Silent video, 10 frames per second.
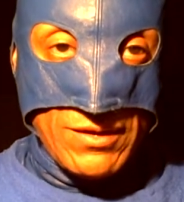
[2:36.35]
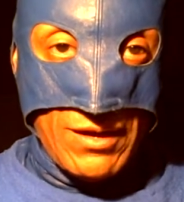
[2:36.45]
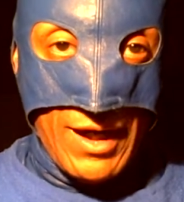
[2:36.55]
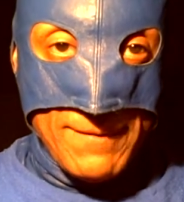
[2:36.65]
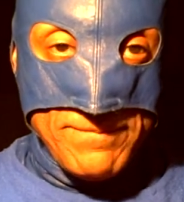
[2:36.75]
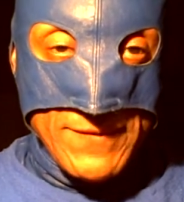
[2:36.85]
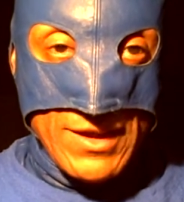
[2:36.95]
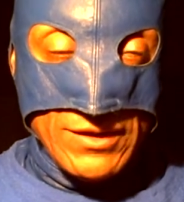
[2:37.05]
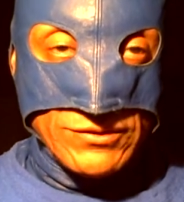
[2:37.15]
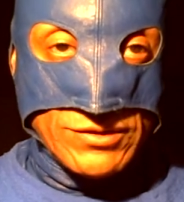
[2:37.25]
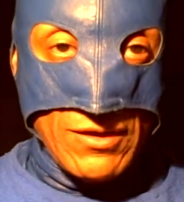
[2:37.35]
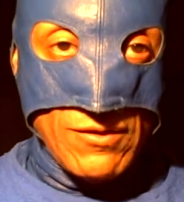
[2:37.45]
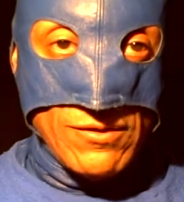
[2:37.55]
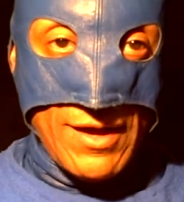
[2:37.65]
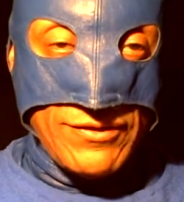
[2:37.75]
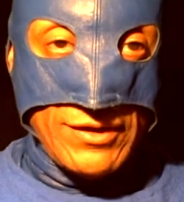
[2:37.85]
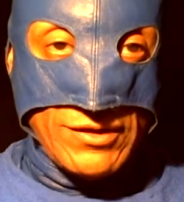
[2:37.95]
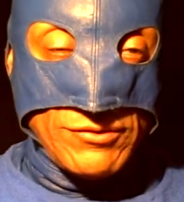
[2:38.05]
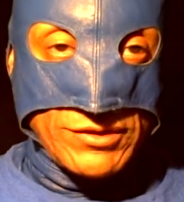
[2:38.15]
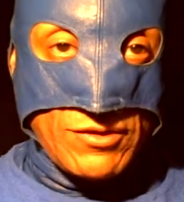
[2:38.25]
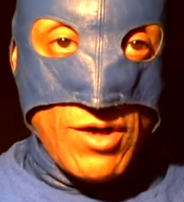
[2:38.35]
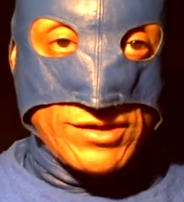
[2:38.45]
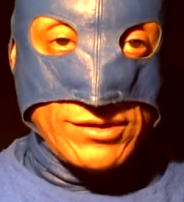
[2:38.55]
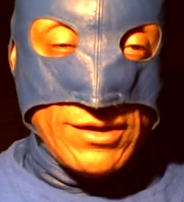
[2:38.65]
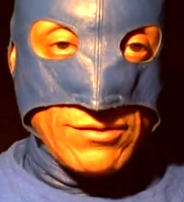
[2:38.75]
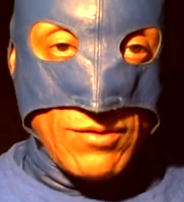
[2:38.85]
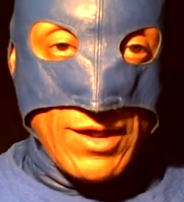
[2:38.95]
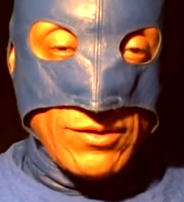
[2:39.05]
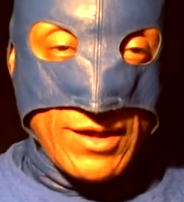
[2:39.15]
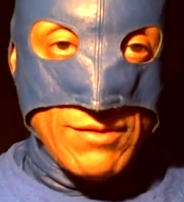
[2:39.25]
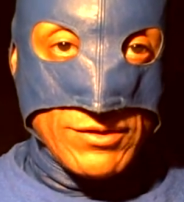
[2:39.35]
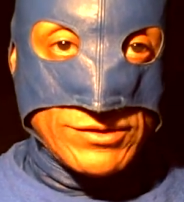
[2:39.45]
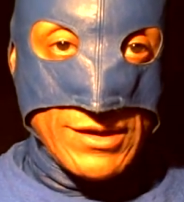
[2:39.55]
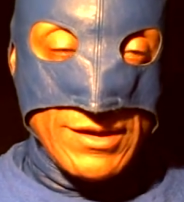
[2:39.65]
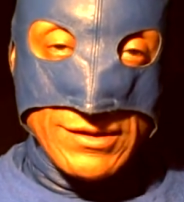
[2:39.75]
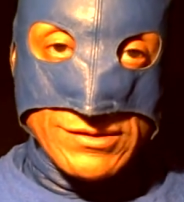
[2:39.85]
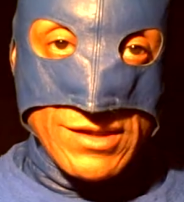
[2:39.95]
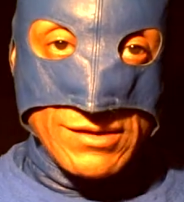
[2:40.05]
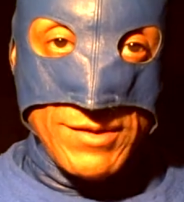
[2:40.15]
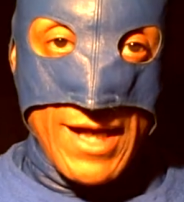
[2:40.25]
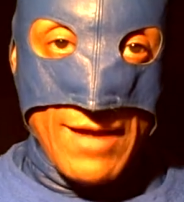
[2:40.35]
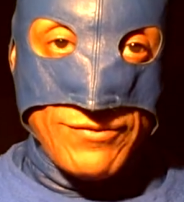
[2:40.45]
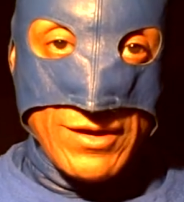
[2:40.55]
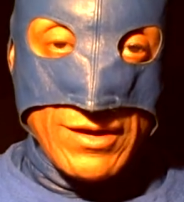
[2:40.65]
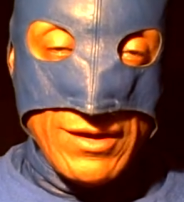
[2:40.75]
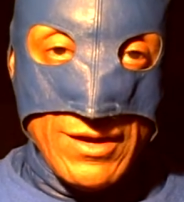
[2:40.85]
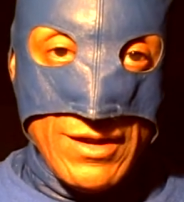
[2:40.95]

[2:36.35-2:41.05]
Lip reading: All right, so I think there was a question as well. Okay, we're sending this gentleman out there,